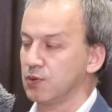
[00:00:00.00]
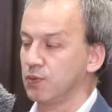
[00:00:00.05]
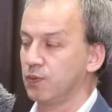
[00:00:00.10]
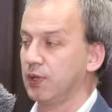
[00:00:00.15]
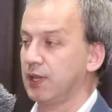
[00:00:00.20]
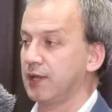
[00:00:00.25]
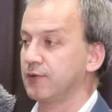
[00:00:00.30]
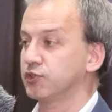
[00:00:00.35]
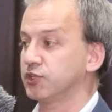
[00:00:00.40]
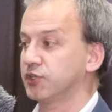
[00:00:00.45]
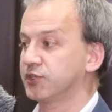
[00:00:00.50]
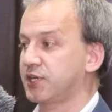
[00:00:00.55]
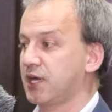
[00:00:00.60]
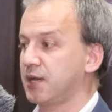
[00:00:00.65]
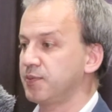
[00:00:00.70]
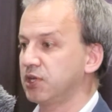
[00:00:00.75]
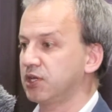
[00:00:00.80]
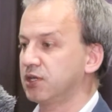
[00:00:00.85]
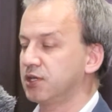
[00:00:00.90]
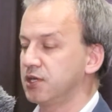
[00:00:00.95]
Well, I was not
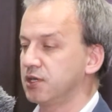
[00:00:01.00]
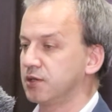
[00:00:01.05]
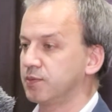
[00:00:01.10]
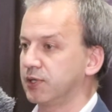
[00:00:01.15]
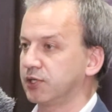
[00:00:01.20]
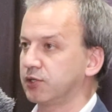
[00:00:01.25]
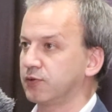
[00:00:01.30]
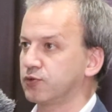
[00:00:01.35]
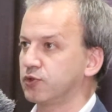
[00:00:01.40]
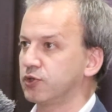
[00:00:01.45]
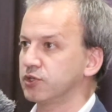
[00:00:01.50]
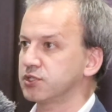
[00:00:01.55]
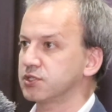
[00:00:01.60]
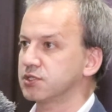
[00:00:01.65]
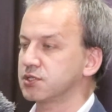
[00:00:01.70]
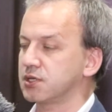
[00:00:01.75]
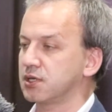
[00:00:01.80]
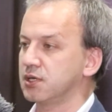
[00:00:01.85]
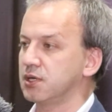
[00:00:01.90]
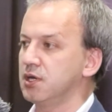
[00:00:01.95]
coming here, but of
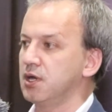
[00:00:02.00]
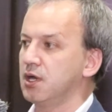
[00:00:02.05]
course